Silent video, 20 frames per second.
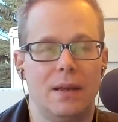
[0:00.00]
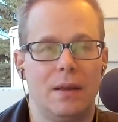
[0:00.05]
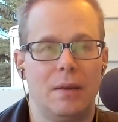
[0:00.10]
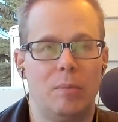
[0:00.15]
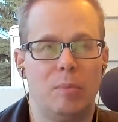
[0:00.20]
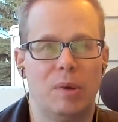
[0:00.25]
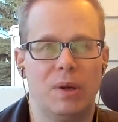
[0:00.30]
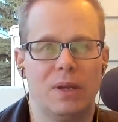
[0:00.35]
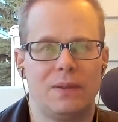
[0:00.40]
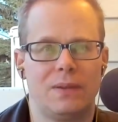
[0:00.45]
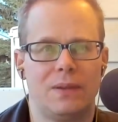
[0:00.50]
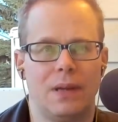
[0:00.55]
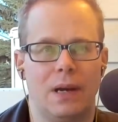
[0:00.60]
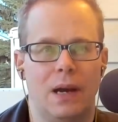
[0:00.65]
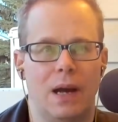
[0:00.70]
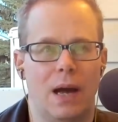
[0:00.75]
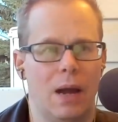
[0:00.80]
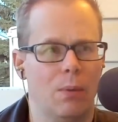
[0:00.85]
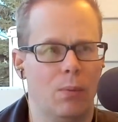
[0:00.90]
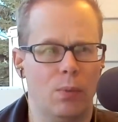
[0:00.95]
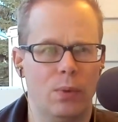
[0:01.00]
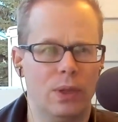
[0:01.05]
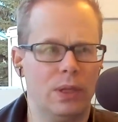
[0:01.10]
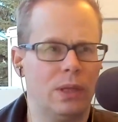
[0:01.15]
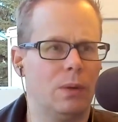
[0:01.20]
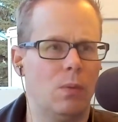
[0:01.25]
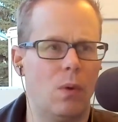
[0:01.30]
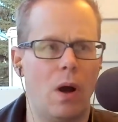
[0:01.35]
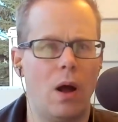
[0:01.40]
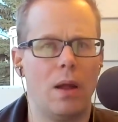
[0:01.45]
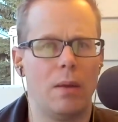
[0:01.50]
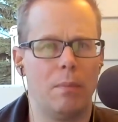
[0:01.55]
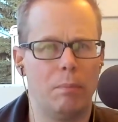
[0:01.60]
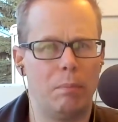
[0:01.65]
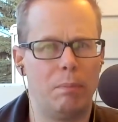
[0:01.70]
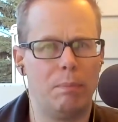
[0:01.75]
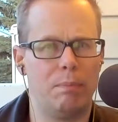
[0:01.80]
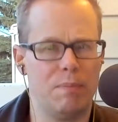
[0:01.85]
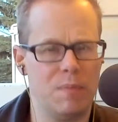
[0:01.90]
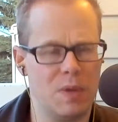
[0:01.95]
but uh, I really want,
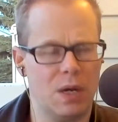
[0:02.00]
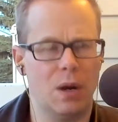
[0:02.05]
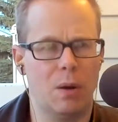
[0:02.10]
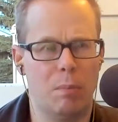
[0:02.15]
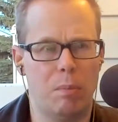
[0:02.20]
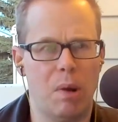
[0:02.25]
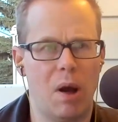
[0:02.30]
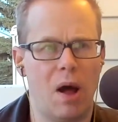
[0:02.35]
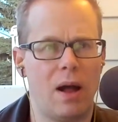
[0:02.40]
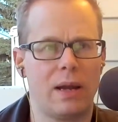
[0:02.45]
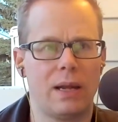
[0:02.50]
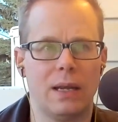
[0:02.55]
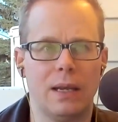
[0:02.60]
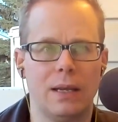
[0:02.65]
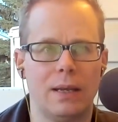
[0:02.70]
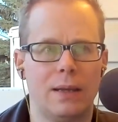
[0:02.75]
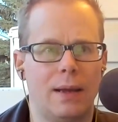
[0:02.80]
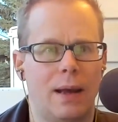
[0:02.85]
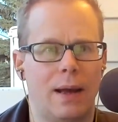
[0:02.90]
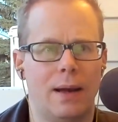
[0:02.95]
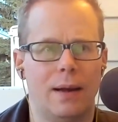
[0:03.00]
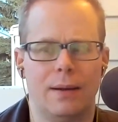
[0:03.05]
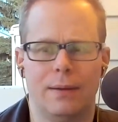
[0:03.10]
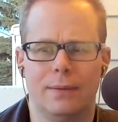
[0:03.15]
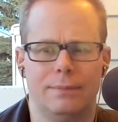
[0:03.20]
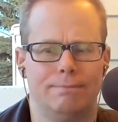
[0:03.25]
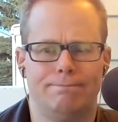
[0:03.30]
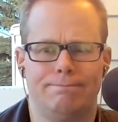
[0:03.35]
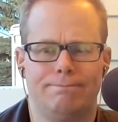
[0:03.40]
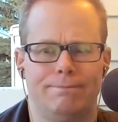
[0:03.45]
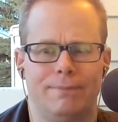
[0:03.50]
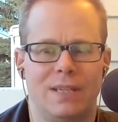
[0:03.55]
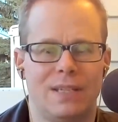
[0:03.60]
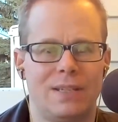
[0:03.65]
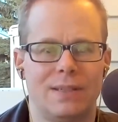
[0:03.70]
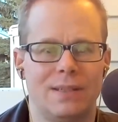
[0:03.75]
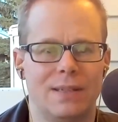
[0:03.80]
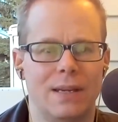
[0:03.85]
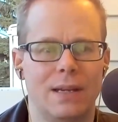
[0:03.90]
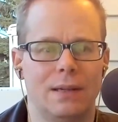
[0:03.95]
you know, body. Uh,
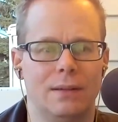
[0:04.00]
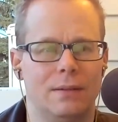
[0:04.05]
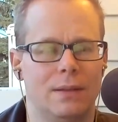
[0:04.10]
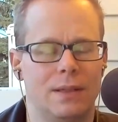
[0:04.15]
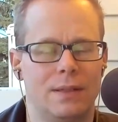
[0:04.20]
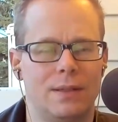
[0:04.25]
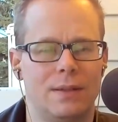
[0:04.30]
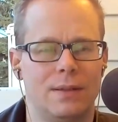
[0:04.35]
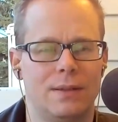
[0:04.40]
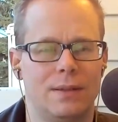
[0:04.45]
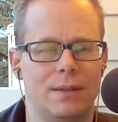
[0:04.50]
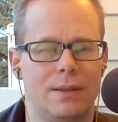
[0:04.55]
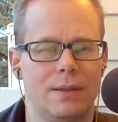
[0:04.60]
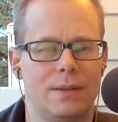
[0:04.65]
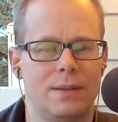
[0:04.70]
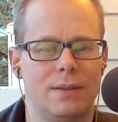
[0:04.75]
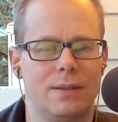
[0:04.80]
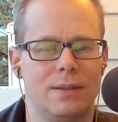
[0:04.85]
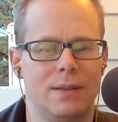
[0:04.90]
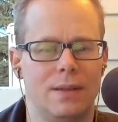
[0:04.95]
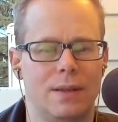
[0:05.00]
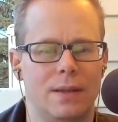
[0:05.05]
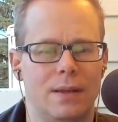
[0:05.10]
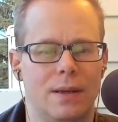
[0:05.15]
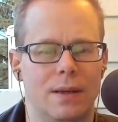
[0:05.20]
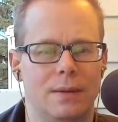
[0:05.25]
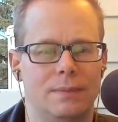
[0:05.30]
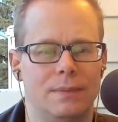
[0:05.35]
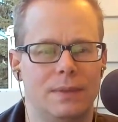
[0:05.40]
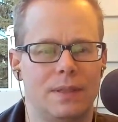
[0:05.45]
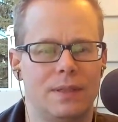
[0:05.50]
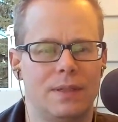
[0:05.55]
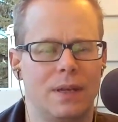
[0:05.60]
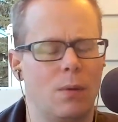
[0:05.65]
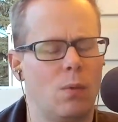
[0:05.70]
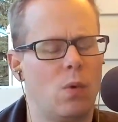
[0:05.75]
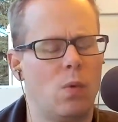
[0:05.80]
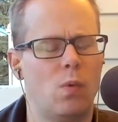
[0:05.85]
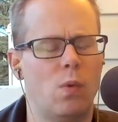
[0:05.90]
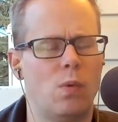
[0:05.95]
this is it. This is this is the uh, this is like
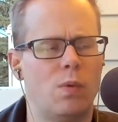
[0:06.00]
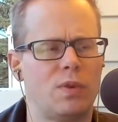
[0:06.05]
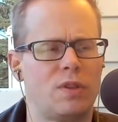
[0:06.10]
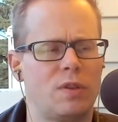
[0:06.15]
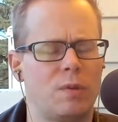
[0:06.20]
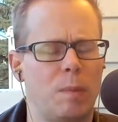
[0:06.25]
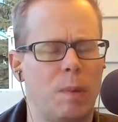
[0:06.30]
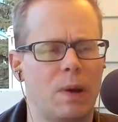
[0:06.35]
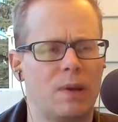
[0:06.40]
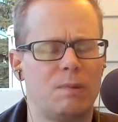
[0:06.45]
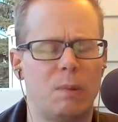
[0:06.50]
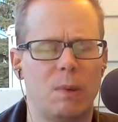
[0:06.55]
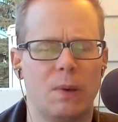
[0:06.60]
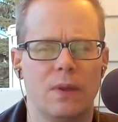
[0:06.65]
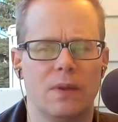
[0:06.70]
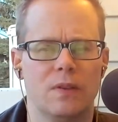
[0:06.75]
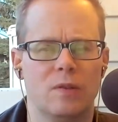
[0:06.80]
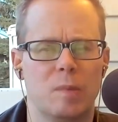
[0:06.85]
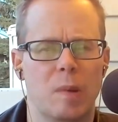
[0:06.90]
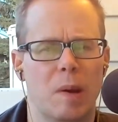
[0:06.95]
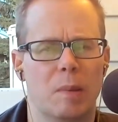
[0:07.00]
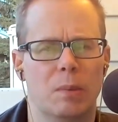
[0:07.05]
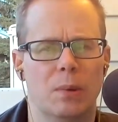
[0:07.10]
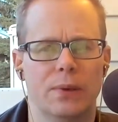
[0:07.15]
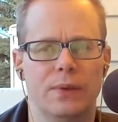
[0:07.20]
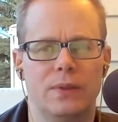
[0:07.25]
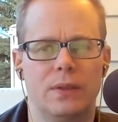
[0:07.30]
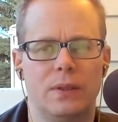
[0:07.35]
what, what was the price point on these bad boys?